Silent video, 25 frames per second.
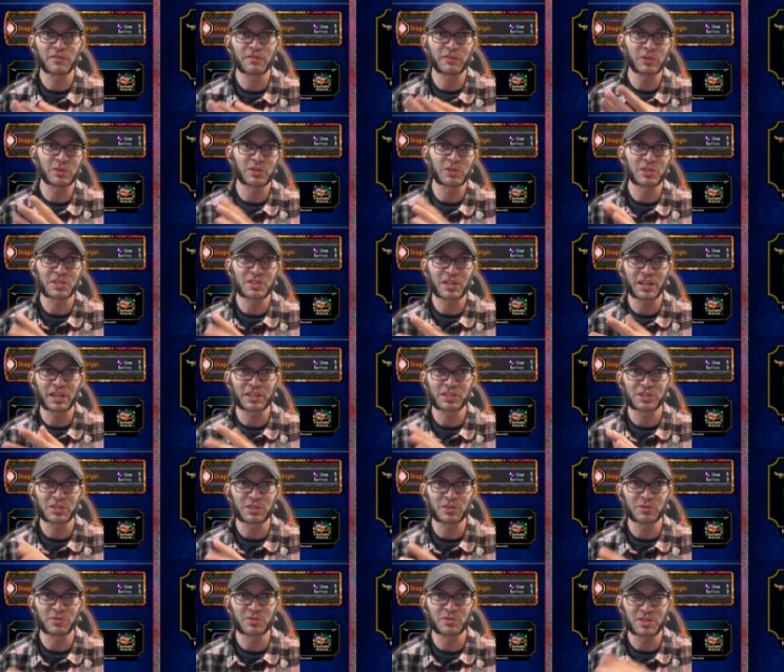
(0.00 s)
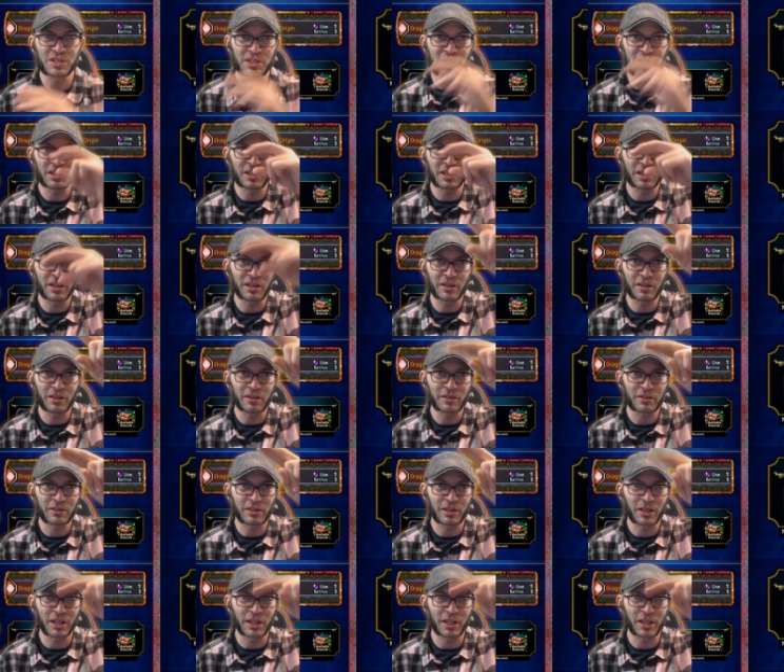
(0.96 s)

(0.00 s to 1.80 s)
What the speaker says: if you decide to use the